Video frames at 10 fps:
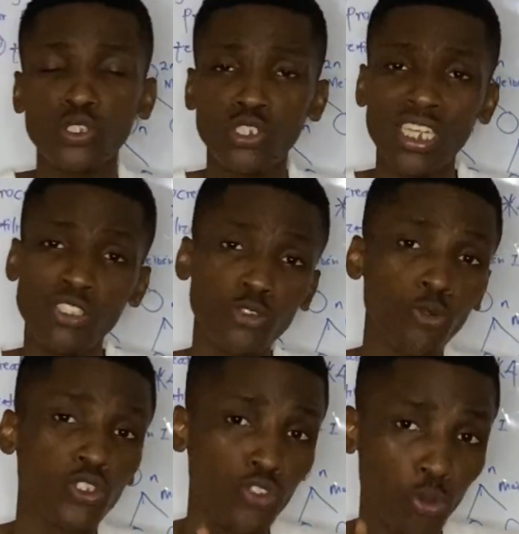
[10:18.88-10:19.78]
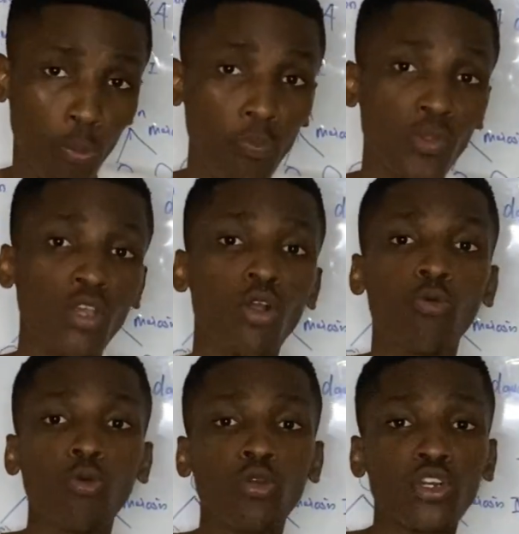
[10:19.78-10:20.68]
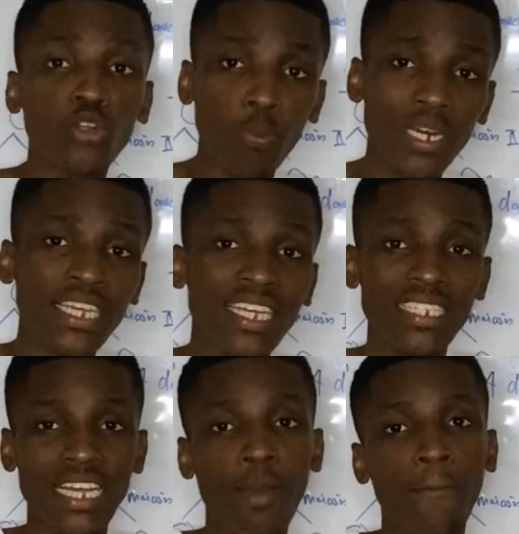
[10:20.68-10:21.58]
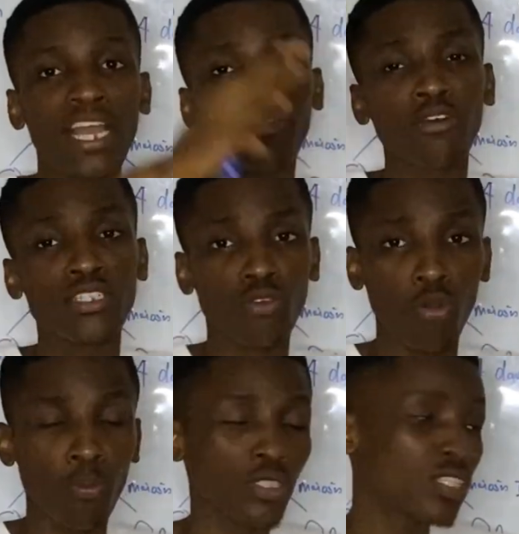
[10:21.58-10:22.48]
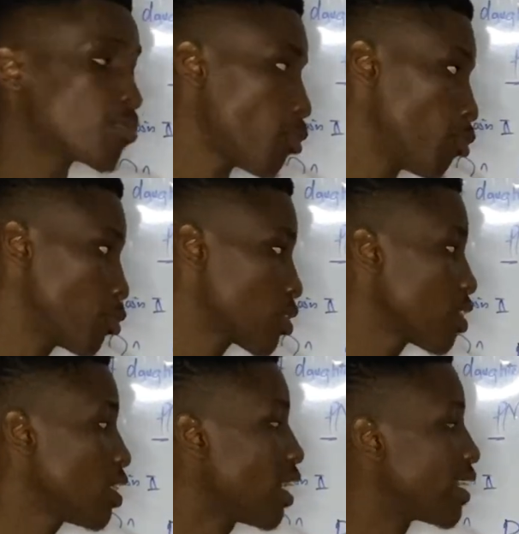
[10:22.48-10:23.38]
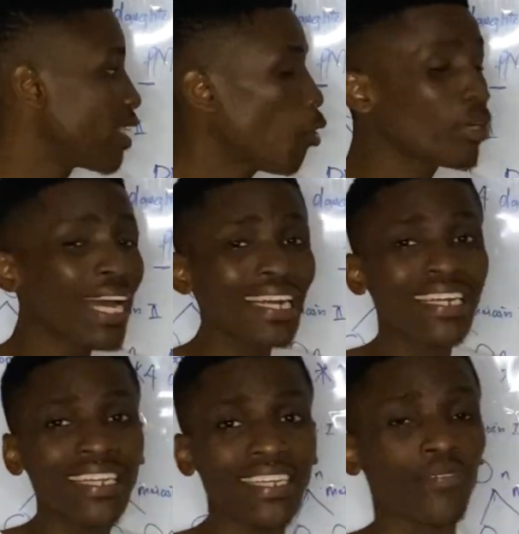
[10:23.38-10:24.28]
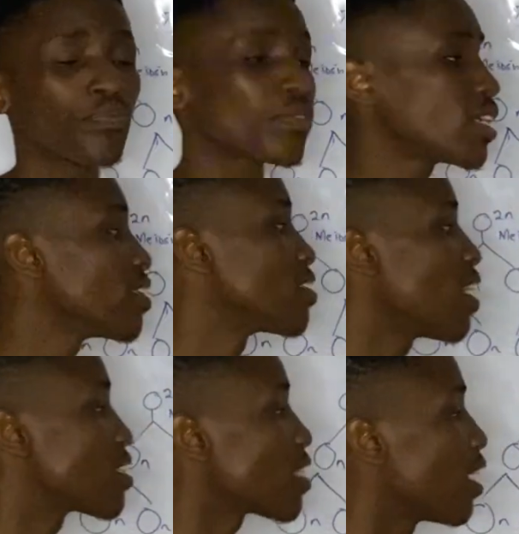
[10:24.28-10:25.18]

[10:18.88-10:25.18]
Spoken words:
centrosome will duplicate and migrate to opposite poles. The other D is that